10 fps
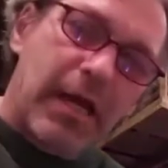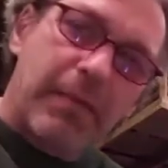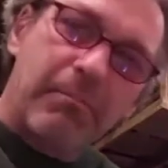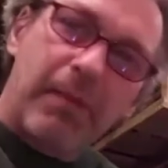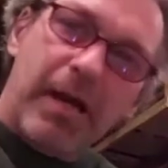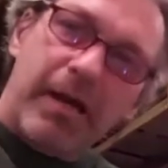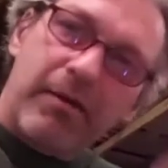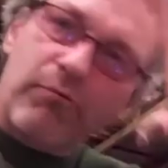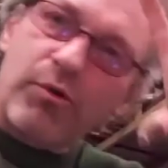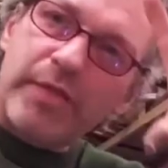and by
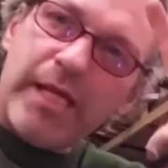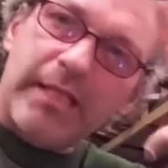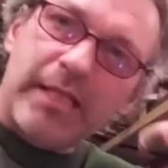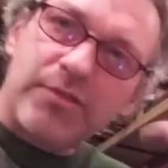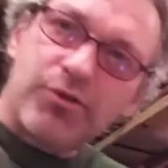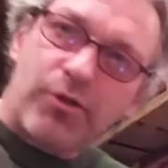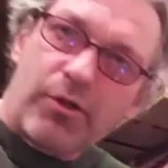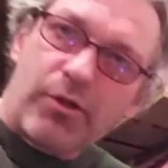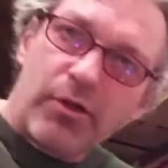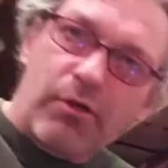rotating that
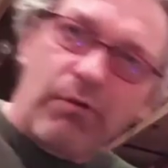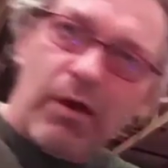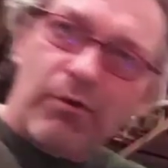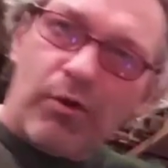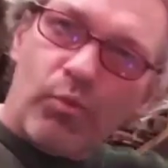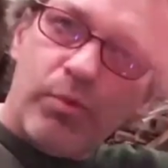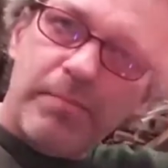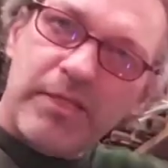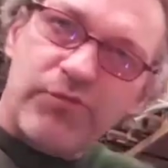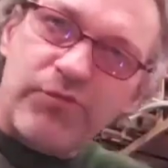circle around our
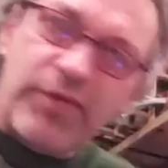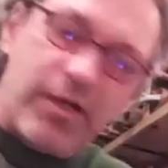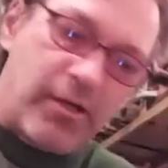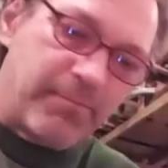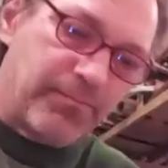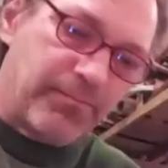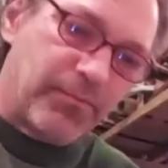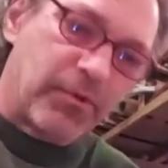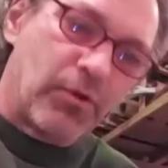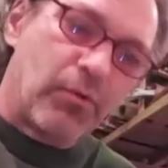would-be sphere,
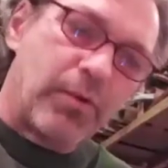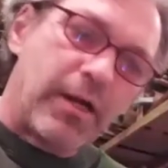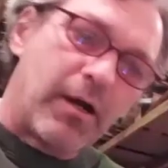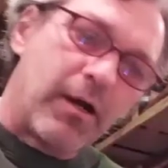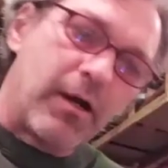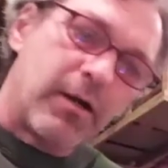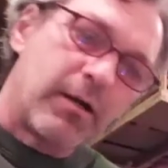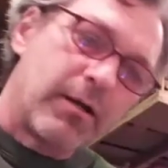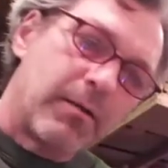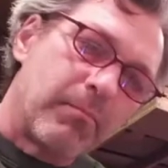we are
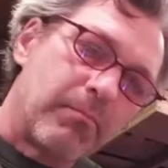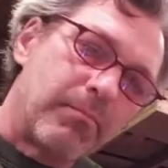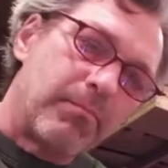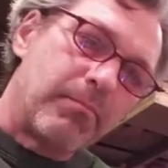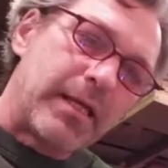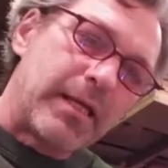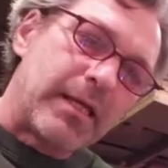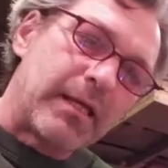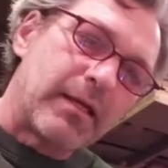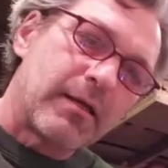making
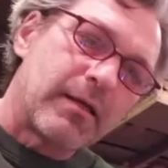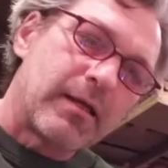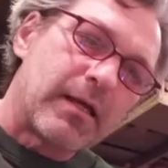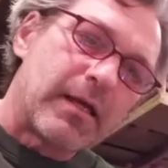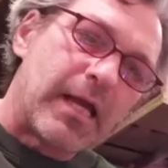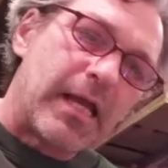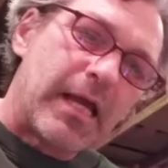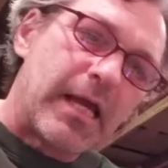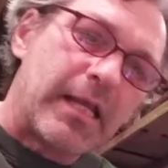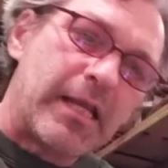at,
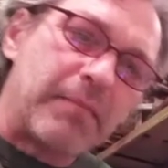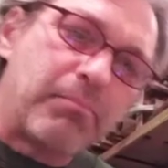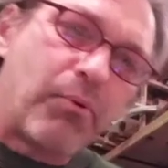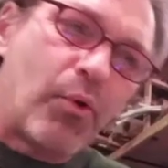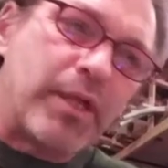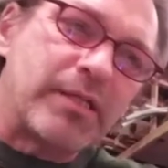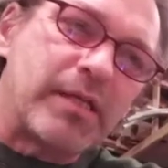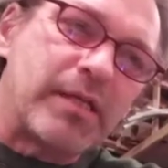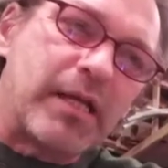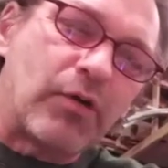at any point
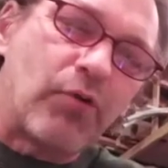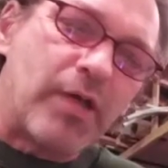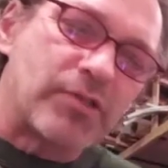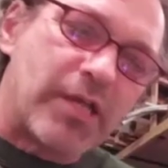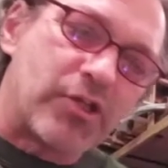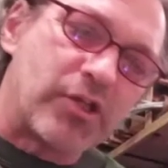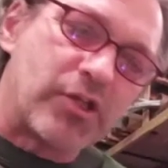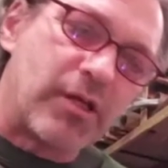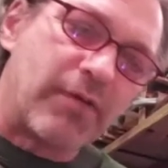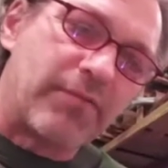in a cross-section
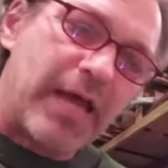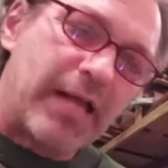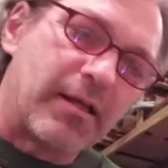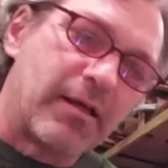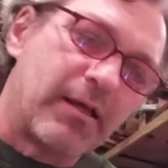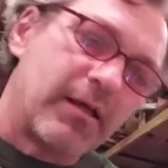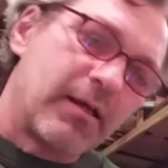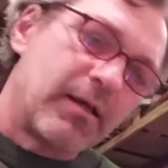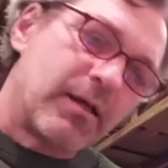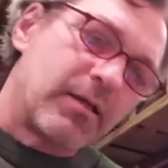of that
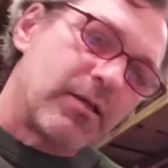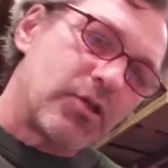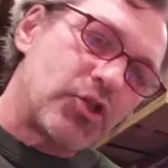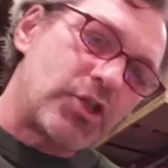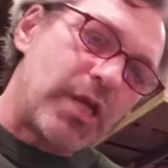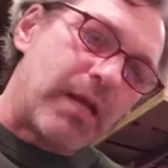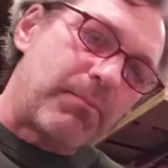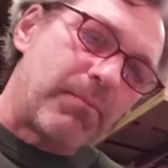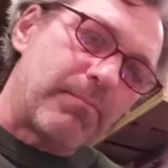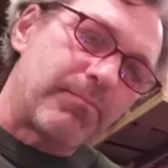shape,
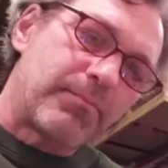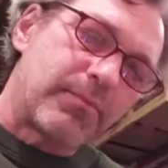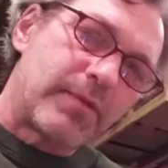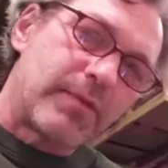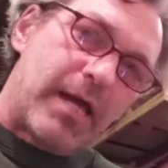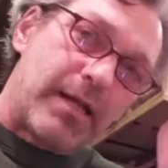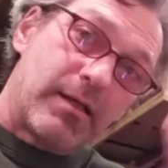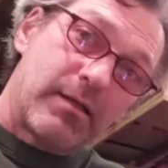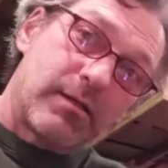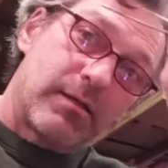that
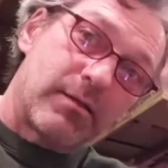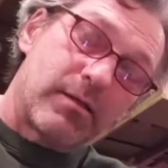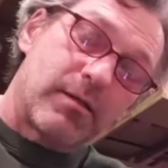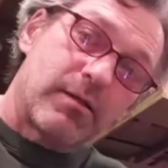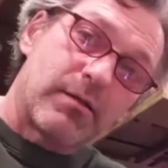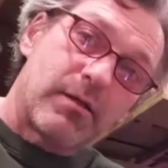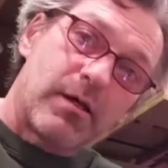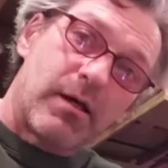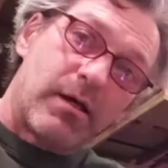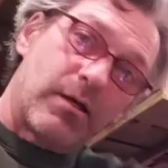
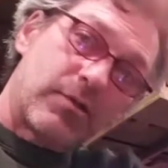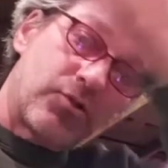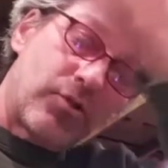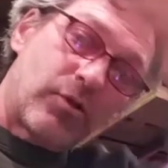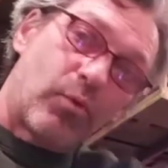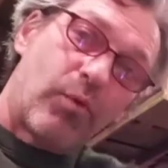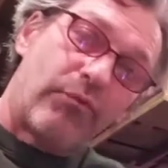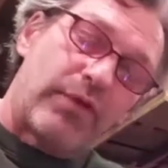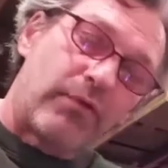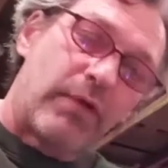uh, circle will
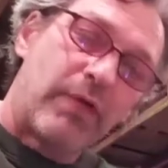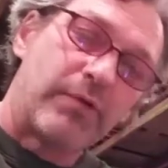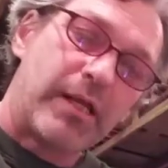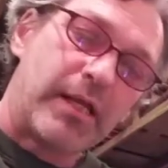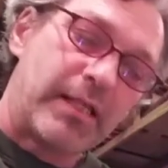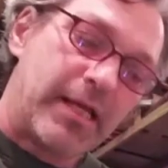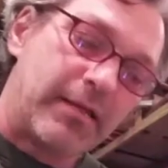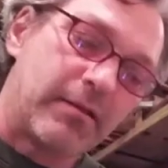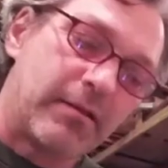fit around it, and that